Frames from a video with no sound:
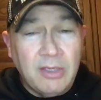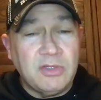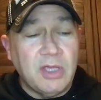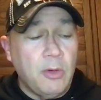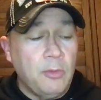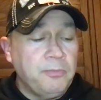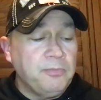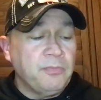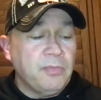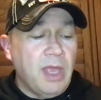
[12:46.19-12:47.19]
So,
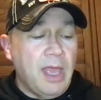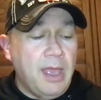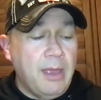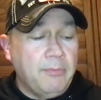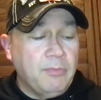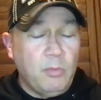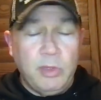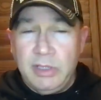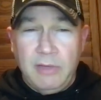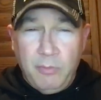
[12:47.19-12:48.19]
um,
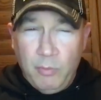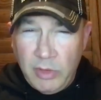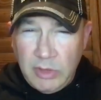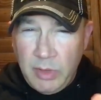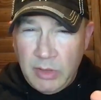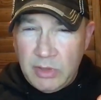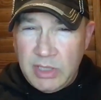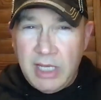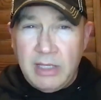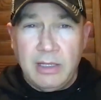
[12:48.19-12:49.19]
we if once we
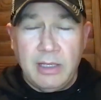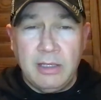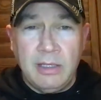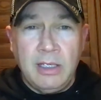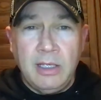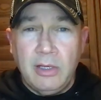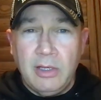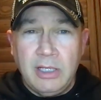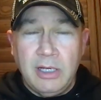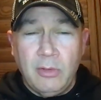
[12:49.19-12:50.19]
understand the,
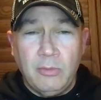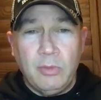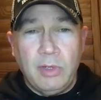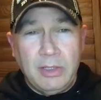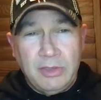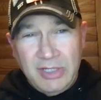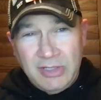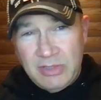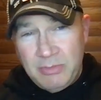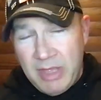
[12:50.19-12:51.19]
you know,
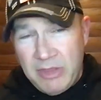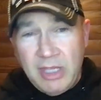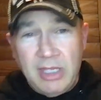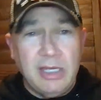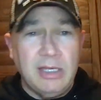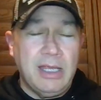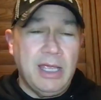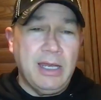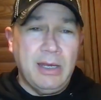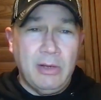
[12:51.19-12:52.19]
Jesus method and
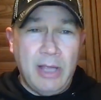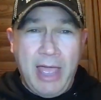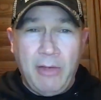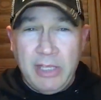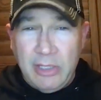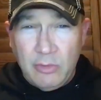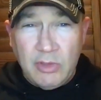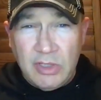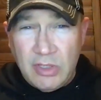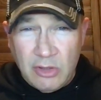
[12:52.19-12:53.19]
and how he
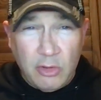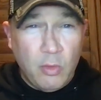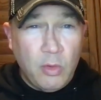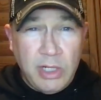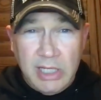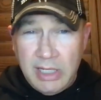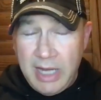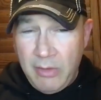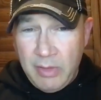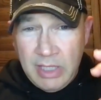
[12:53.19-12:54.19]
uses his authority and
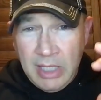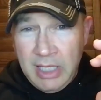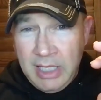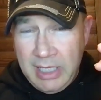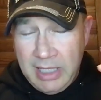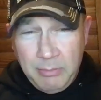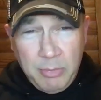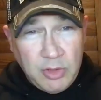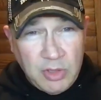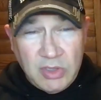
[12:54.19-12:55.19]
how he he
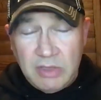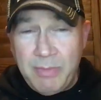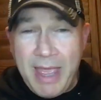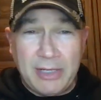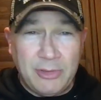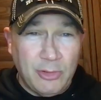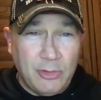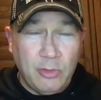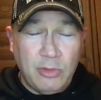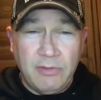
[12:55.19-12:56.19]
pushes us back to the
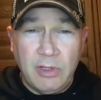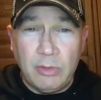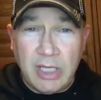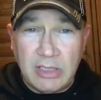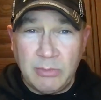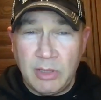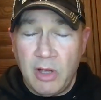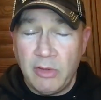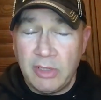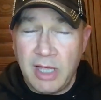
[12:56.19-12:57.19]
truth of the Old Testament
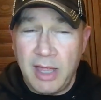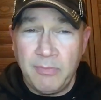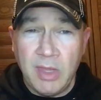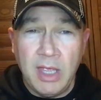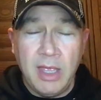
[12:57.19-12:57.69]
all the time.